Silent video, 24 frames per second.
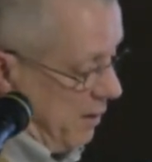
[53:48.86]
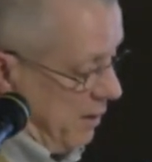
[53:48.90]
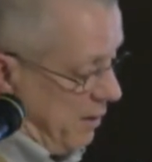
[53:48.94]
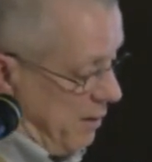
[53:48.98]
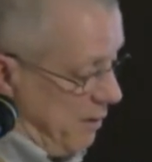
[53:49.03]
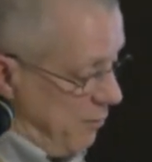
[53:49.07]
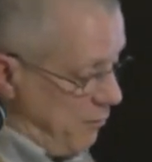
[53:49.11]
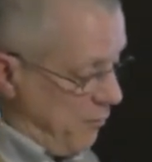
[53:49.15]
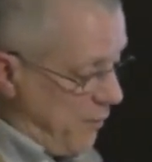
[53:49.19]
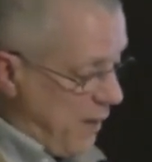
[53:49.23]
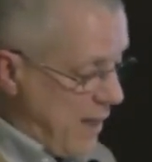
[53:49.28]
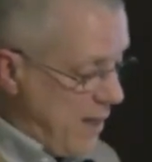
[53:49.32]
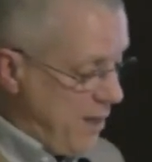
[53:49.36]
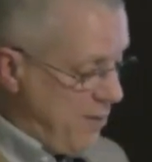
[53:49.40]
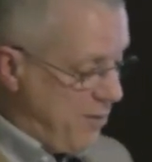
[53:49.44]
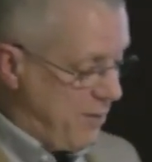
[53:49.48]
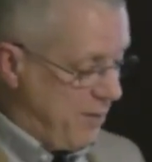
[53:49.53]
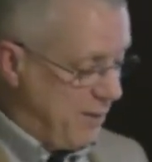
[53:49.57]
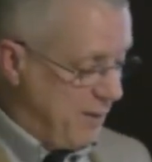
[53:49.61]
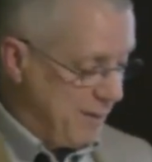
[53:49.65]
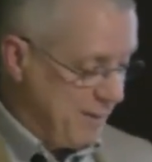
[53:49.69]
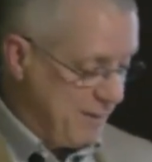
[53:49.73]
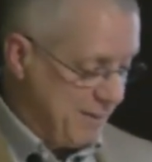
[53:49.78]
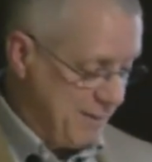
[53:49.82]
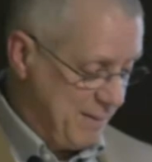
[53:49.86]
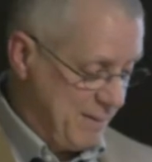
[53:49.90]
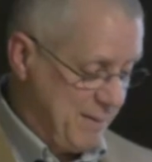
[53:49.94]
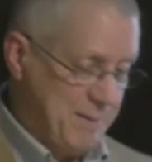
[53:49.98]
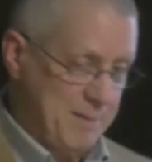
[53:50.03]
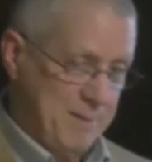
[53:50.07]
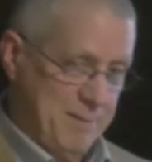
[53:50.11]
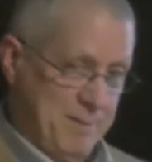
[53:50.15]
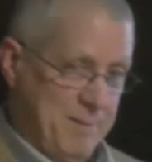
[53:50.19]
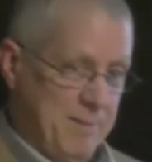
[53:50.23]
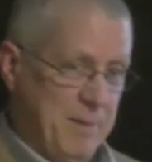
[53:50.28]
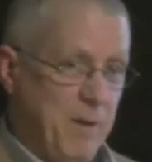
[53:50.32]
The faith
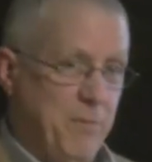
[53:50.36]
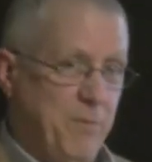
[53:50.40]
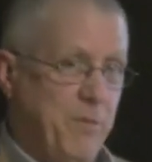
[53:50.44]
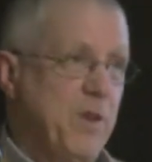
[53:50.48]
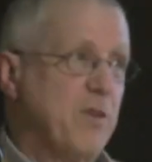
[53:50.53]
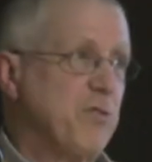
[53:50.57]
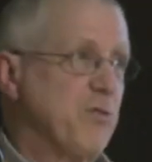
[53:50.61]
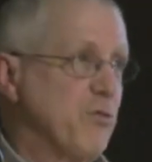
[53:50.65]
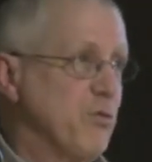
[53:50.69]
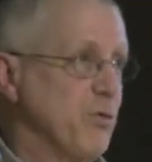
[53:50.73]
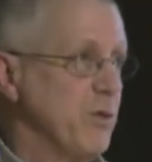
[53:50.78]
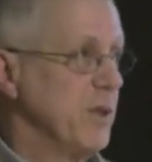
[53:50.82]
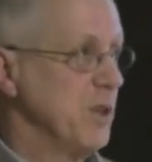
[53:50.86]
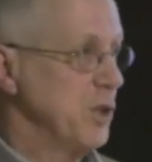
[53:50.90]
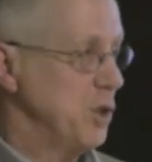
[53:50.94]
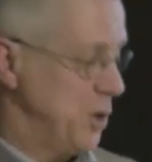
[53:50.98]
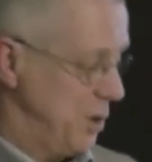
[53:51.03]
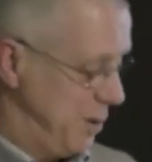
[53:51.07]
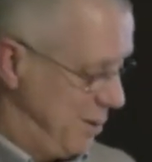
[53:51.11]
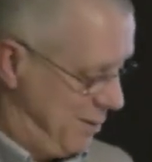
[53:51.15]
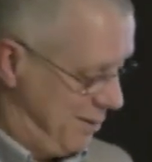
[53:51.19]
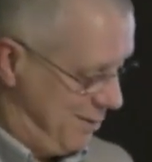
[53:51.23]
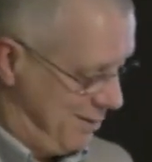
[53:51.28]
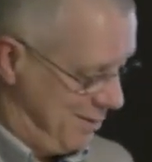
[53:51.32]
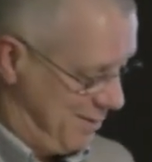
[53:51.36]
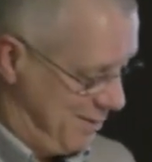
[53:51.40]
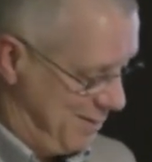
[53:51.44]
of this tradition